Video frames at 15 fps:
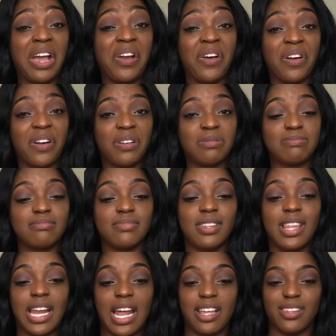girl
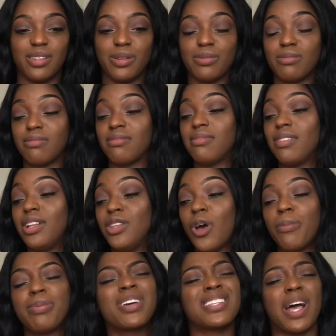that I knew,
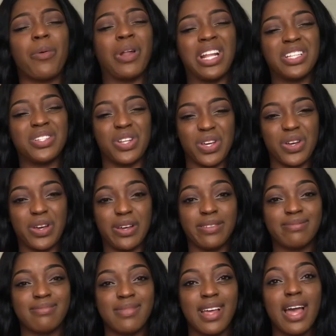not because I wanted to know her,
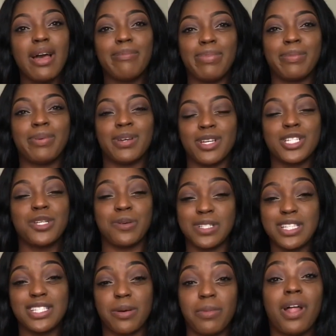but because she was
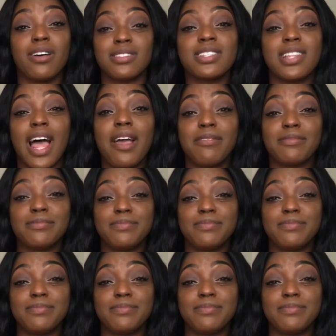in someone else's life.